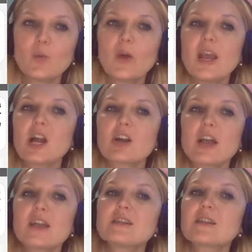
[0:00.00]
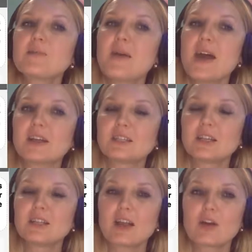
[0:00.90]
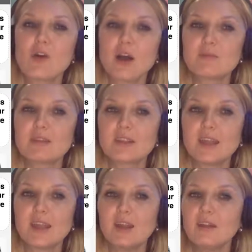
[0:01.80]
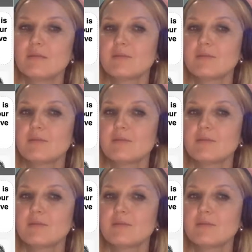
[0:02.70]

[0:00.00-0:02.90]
We are inspecting a crime scene.